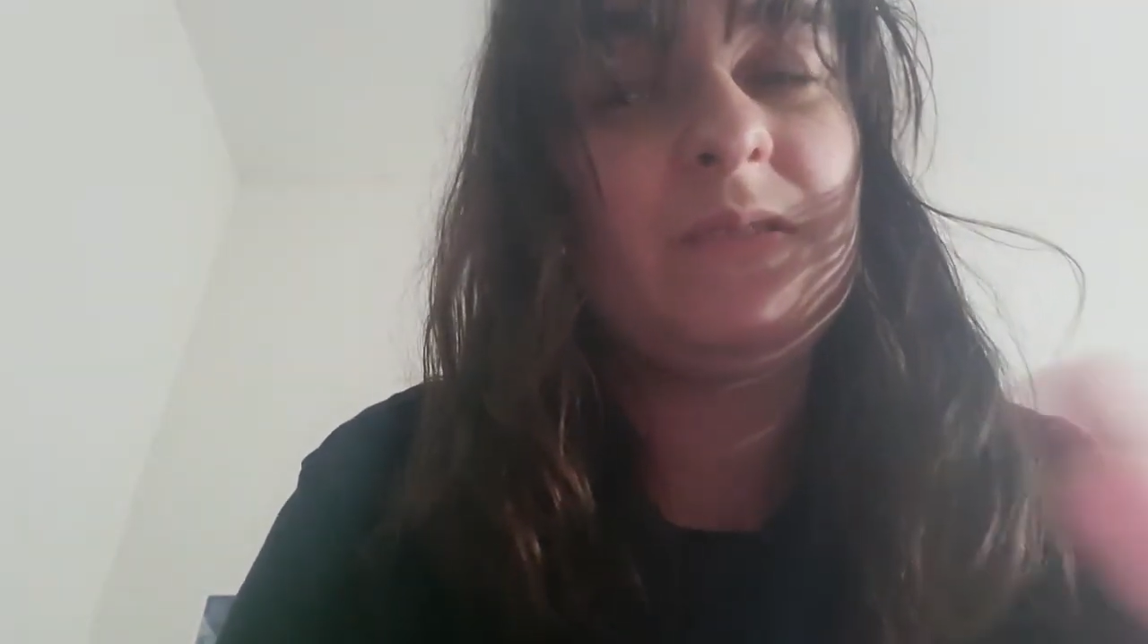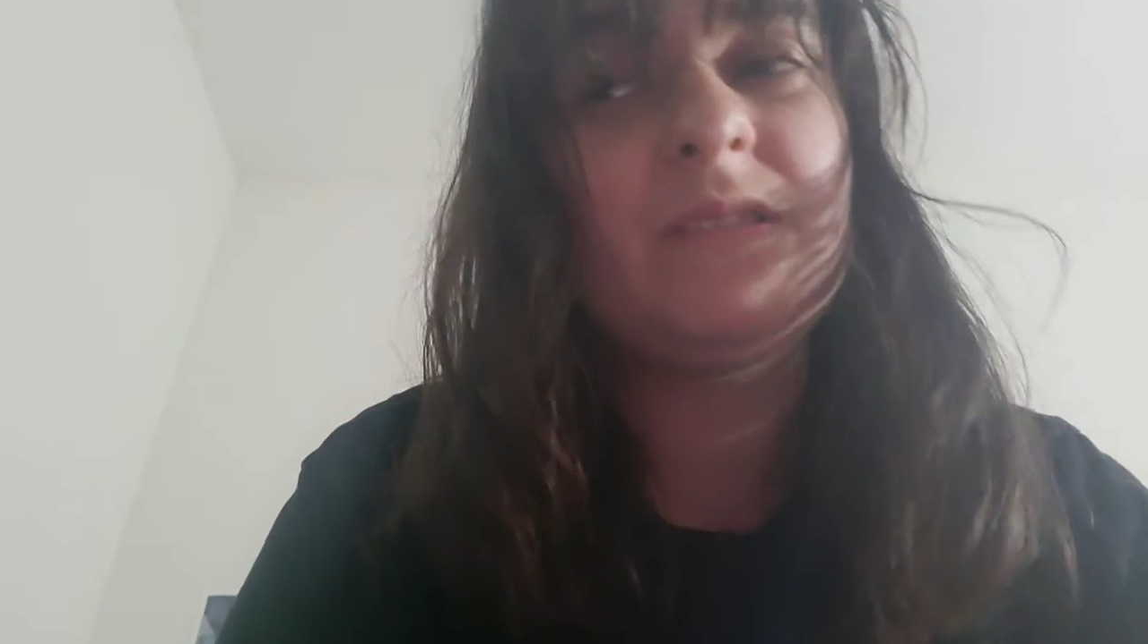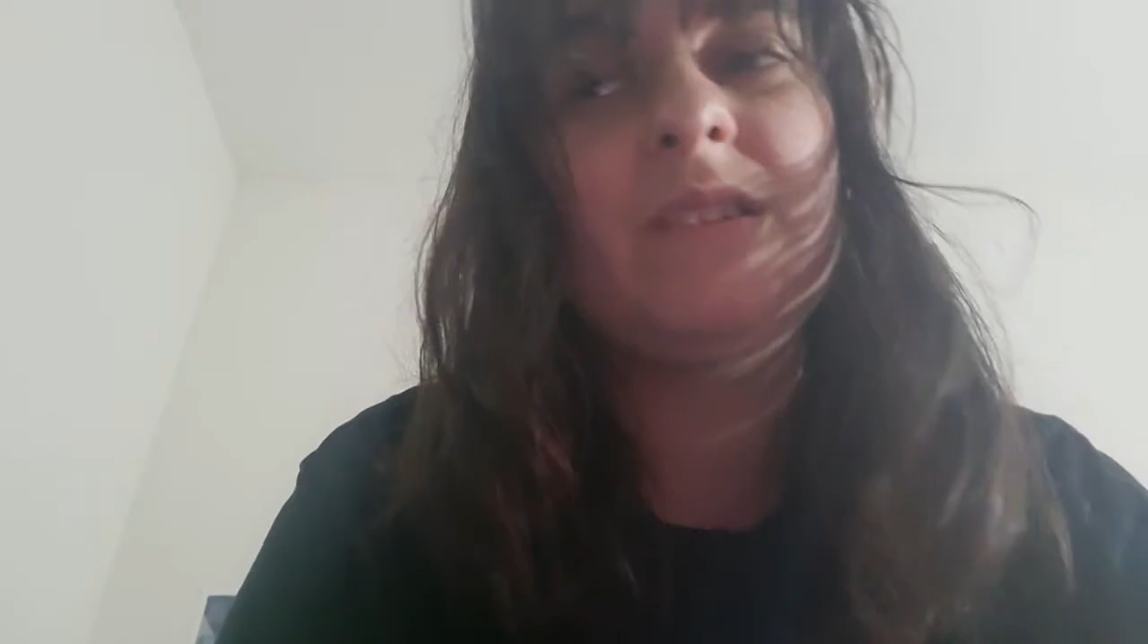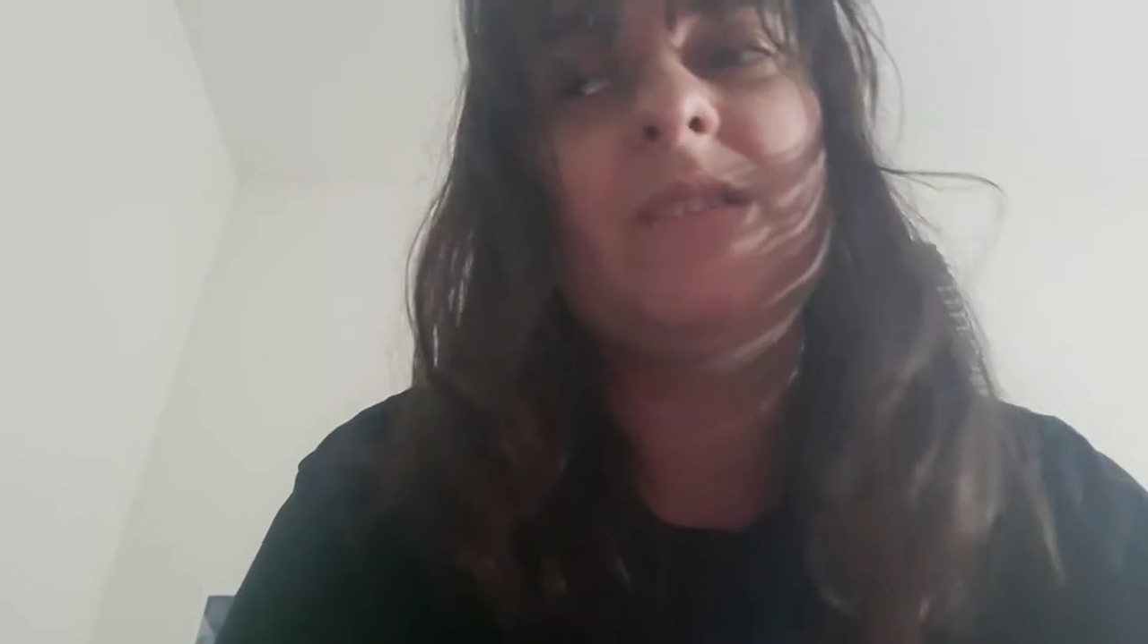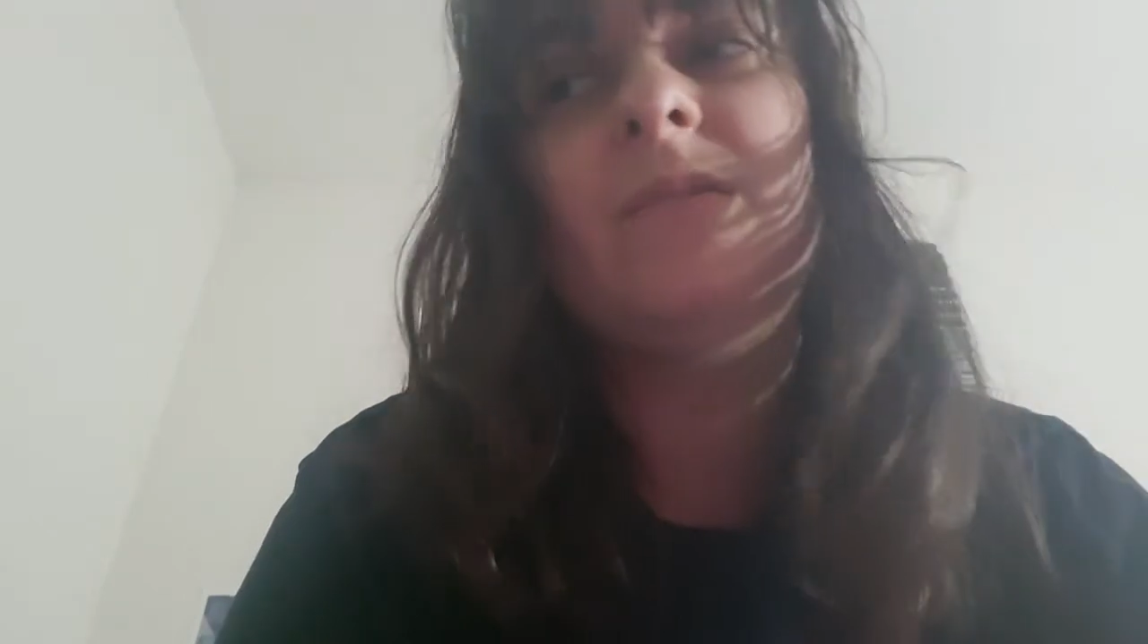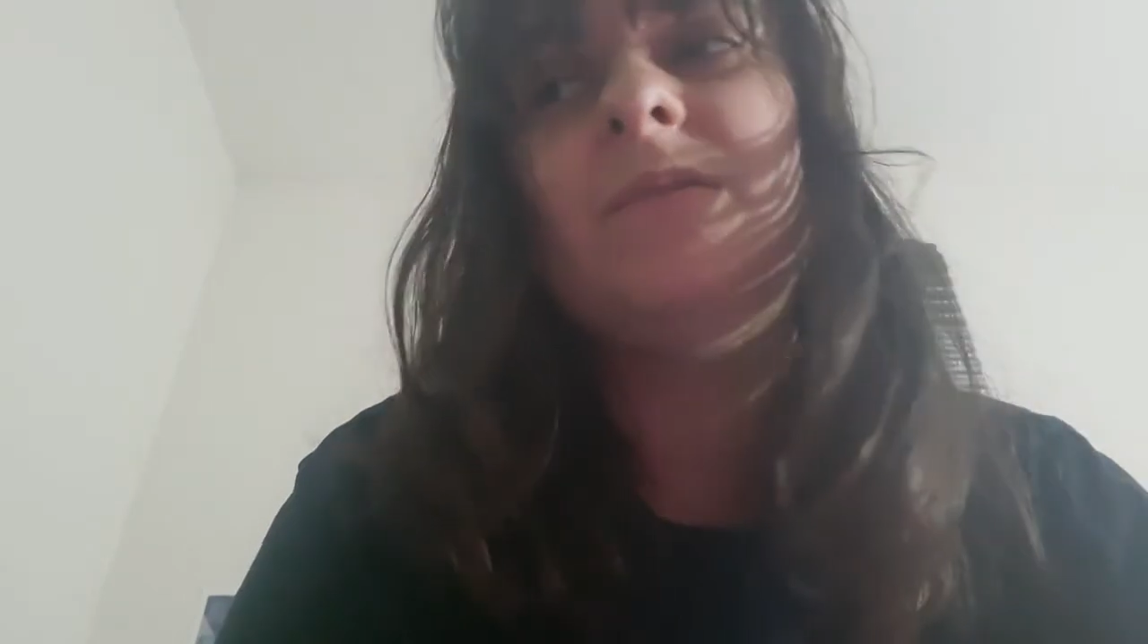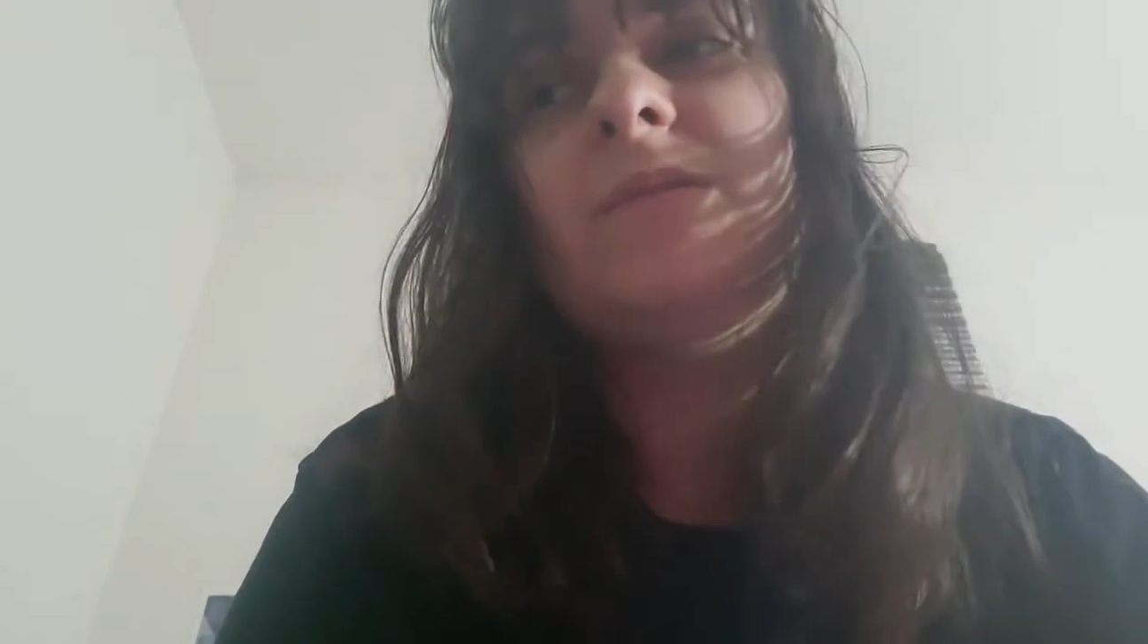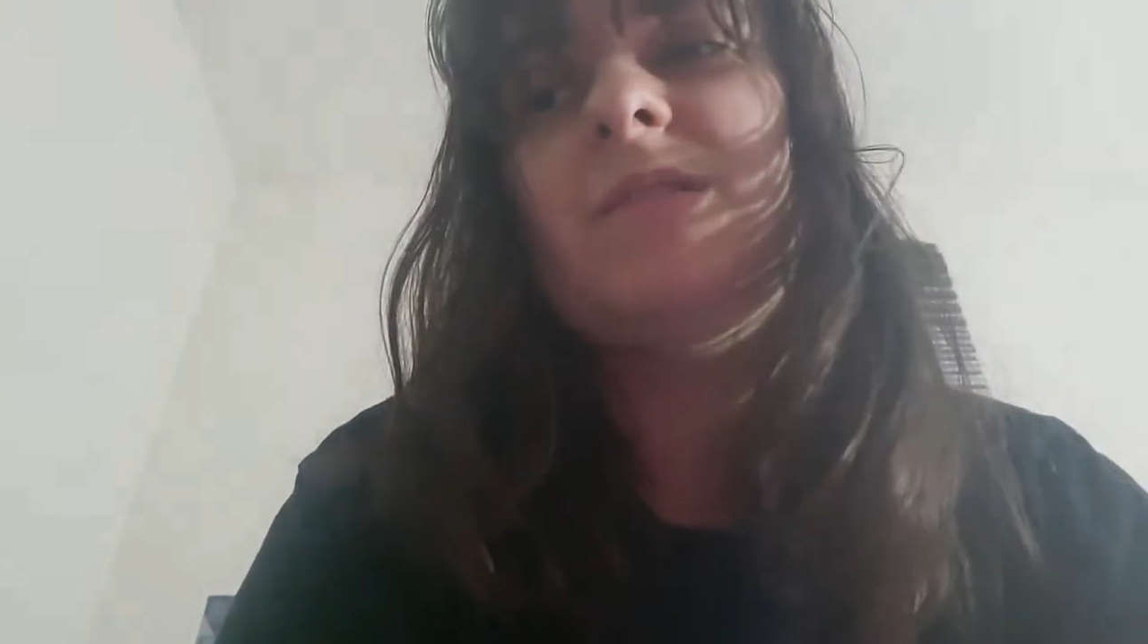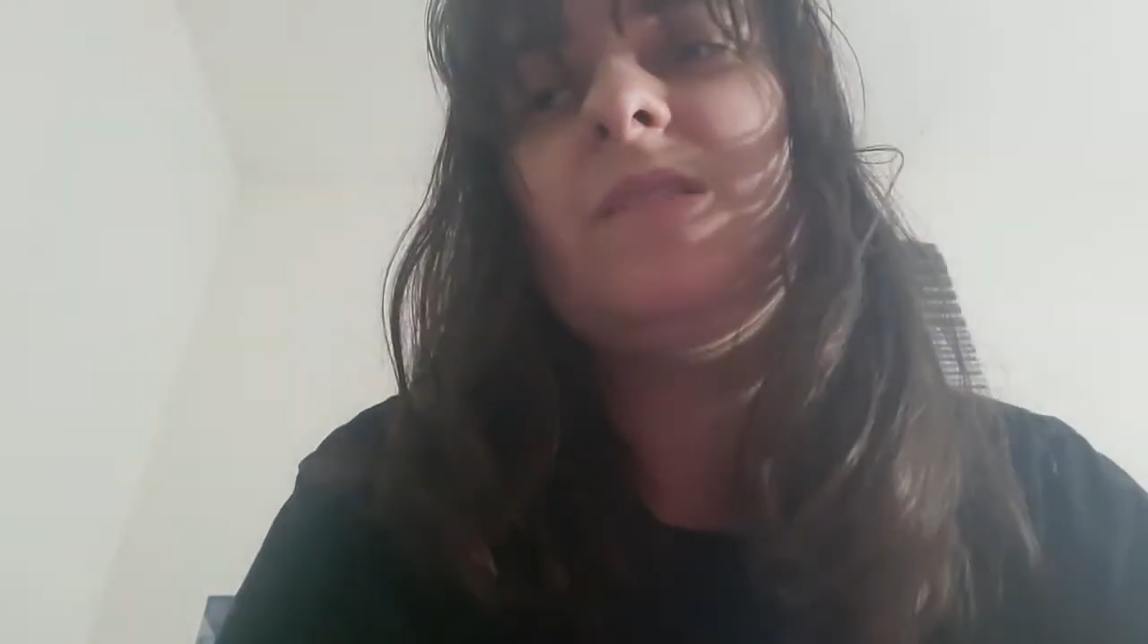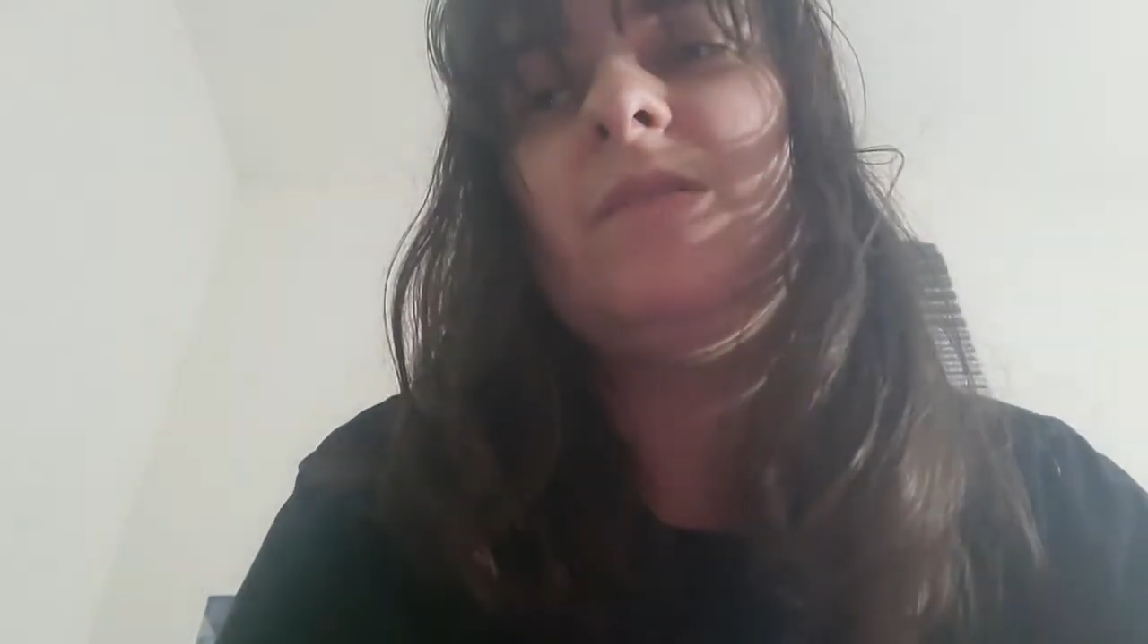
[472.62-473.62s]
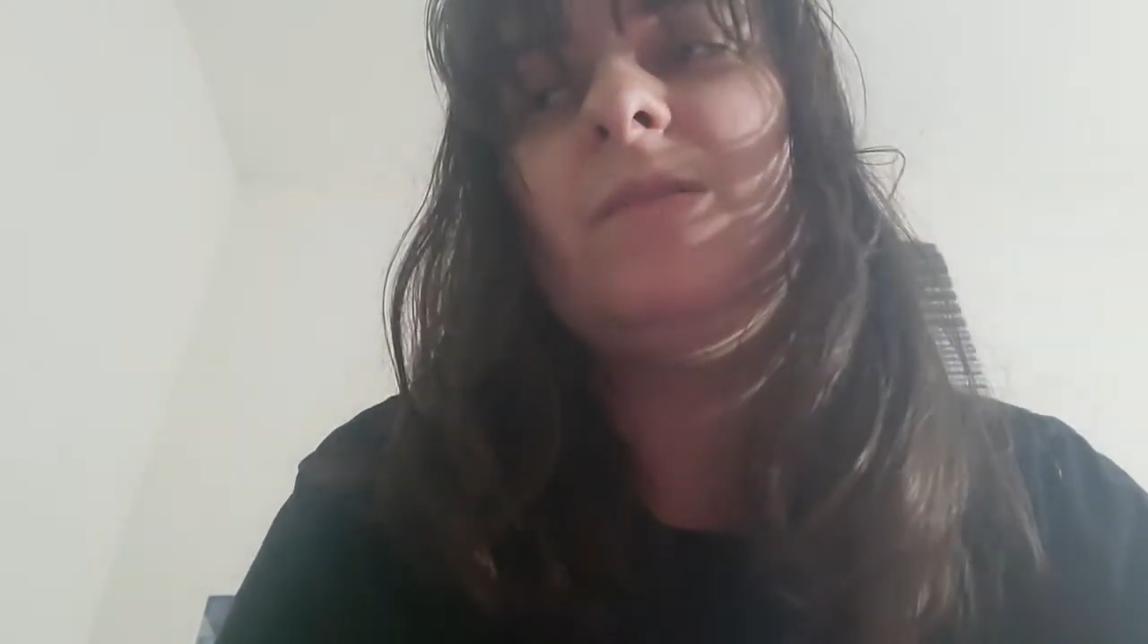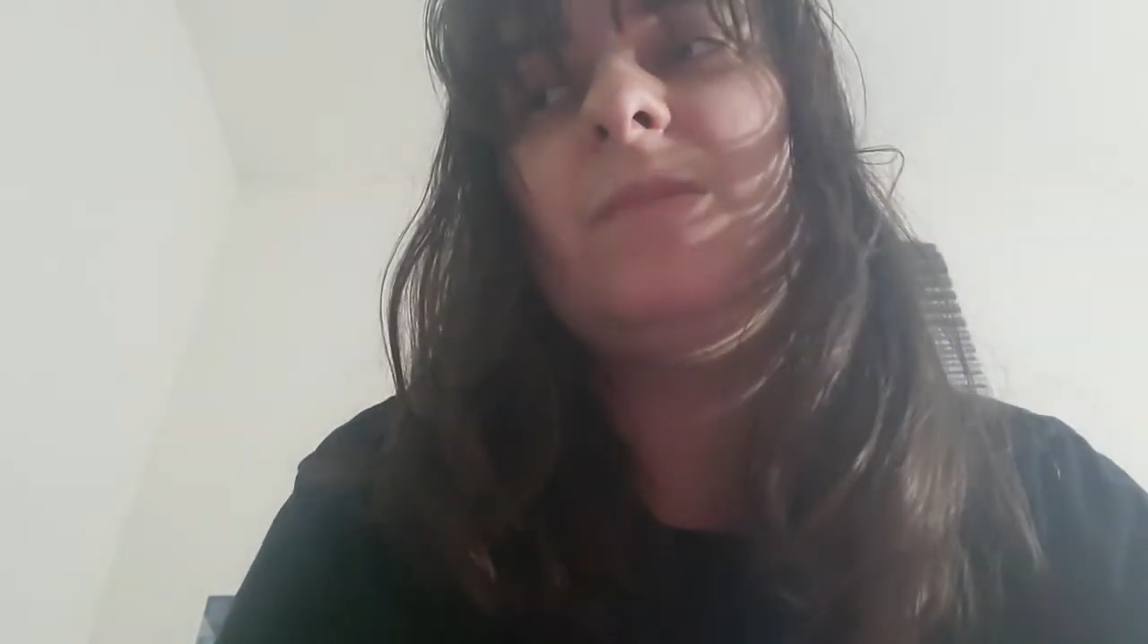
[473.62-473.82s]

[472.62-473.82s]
told